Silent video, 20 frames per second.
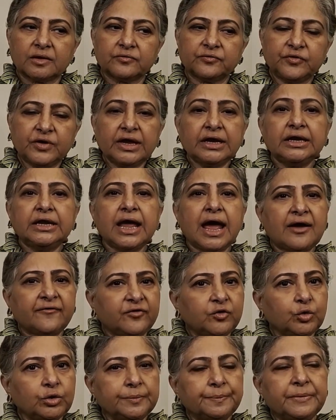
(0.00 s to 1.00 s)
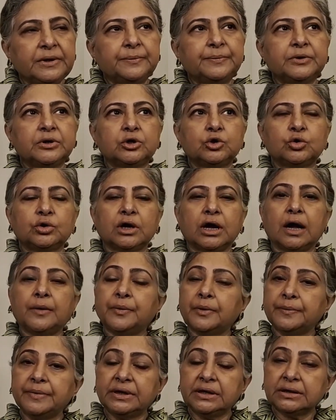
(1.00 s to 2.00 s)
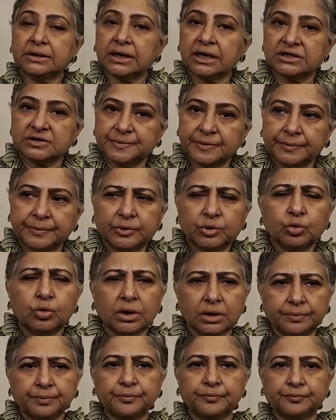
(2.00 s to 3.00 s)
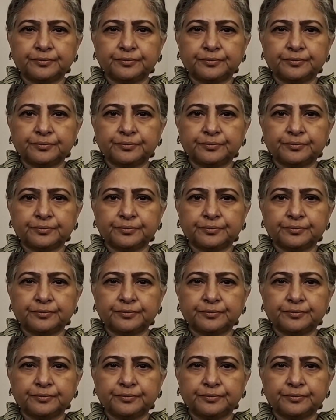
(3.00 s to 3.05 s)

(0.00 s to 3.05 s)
fairly affluent people or upper middle class people who are